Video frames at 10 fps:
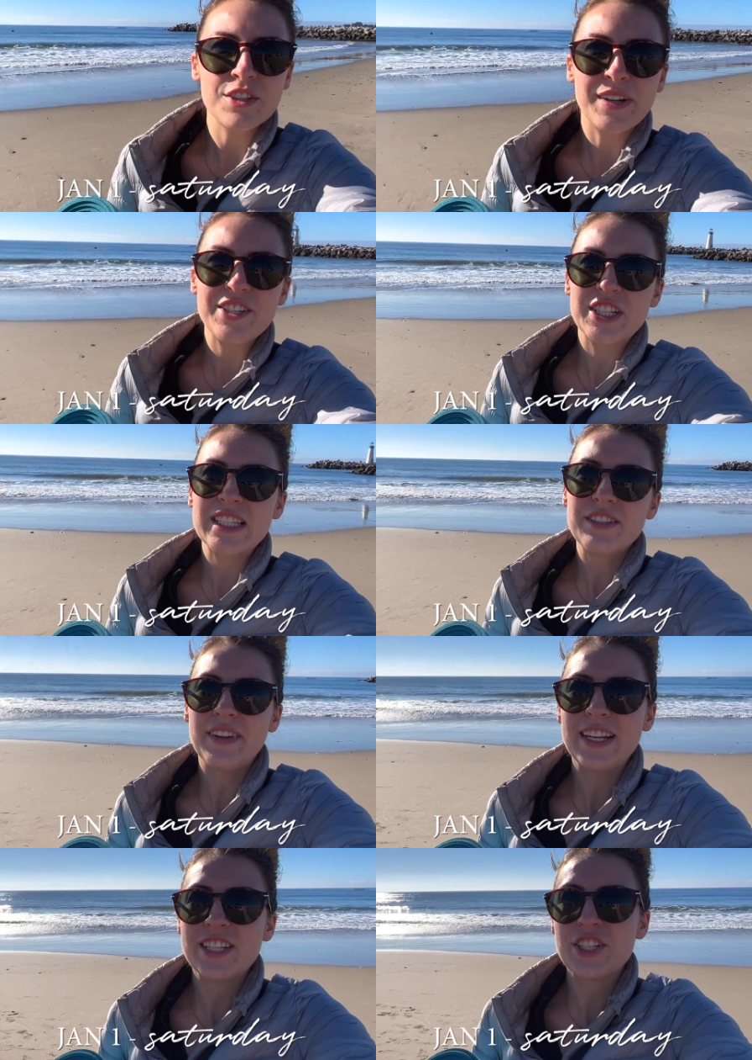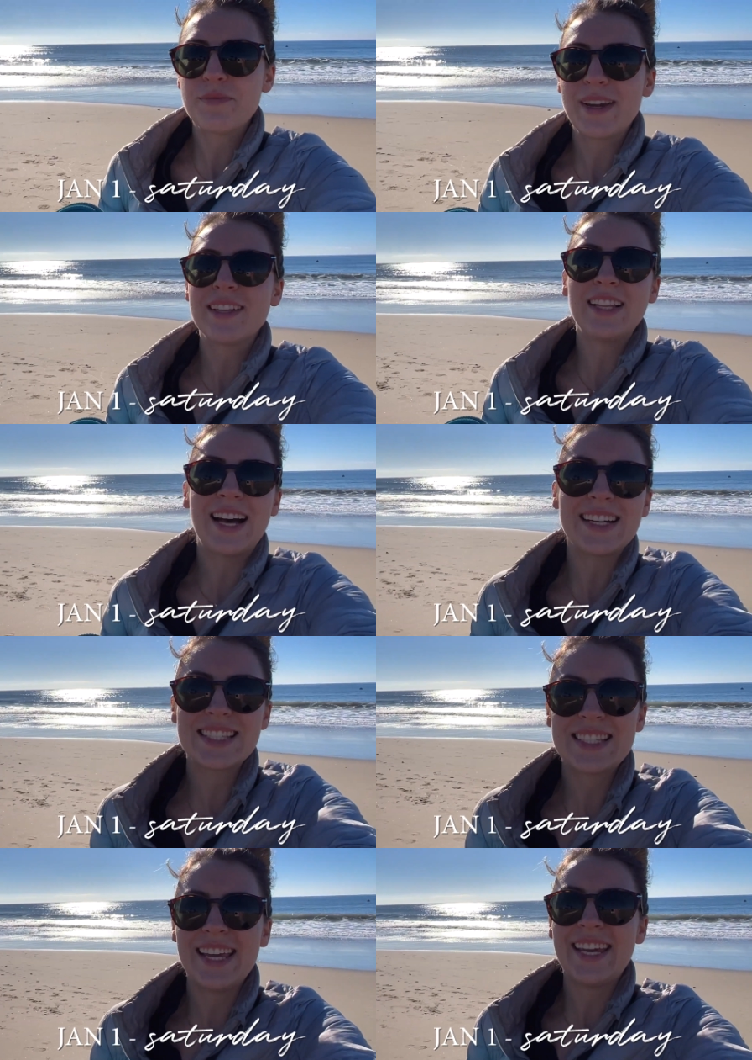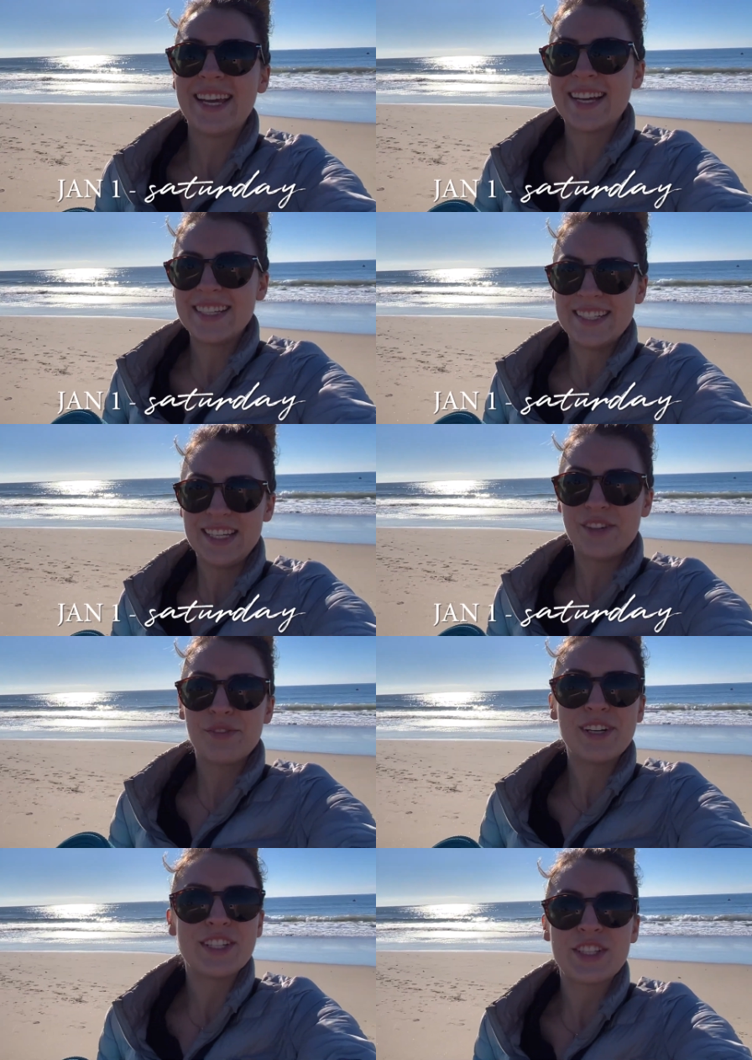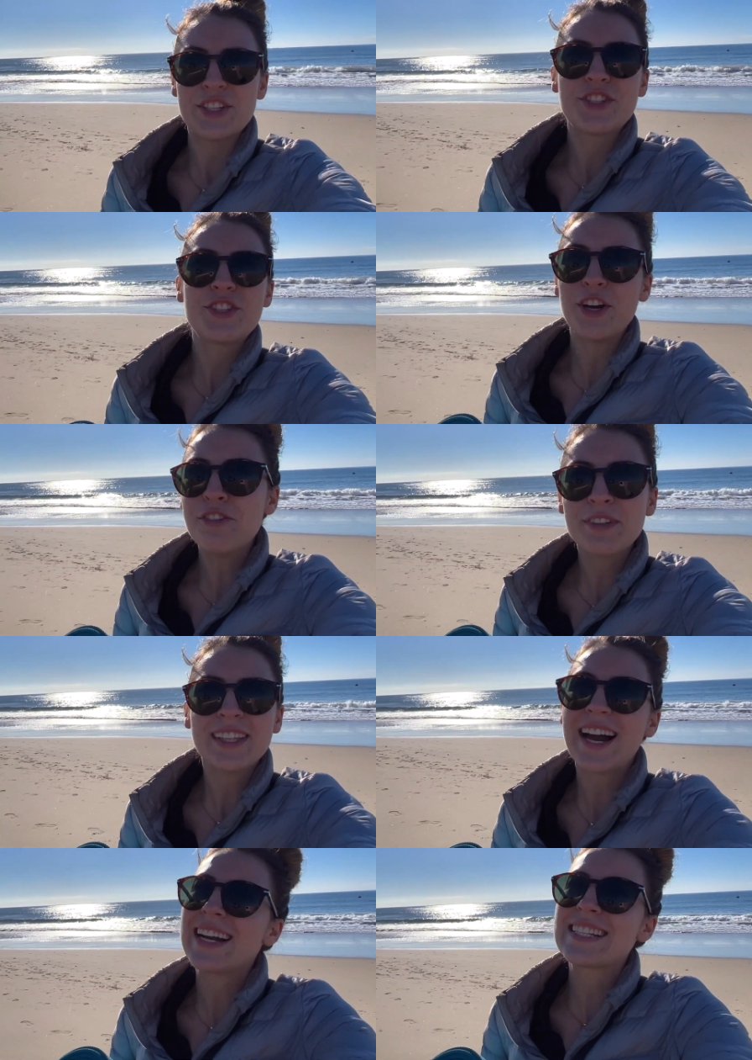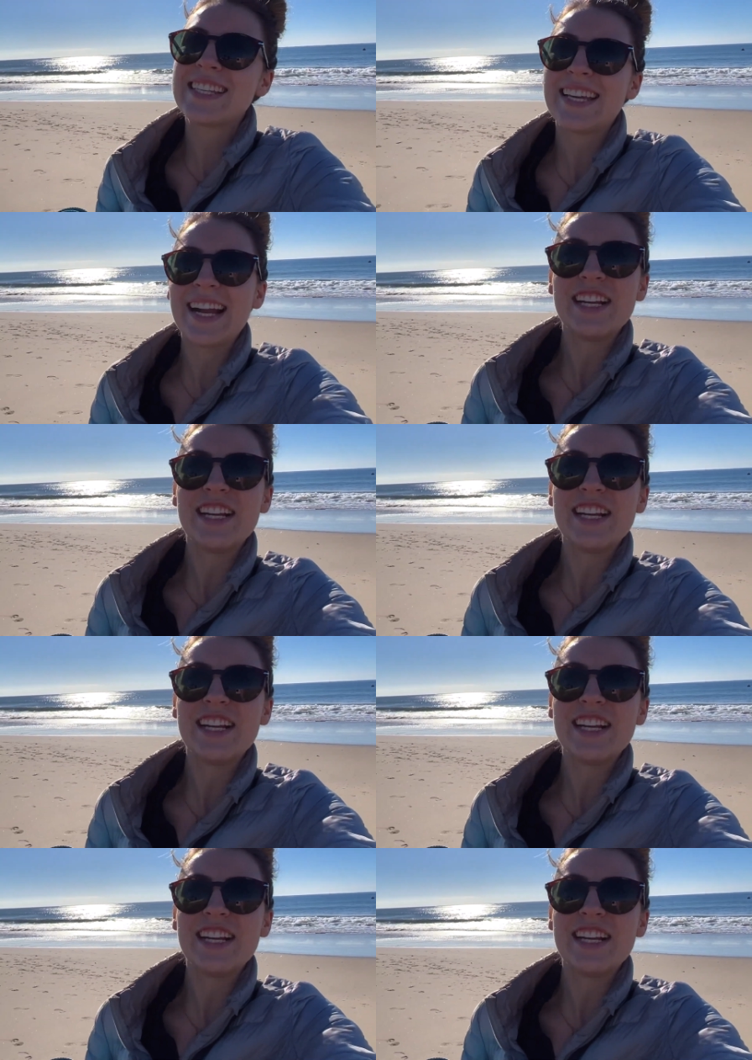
I just finished my class and it was so relaxing.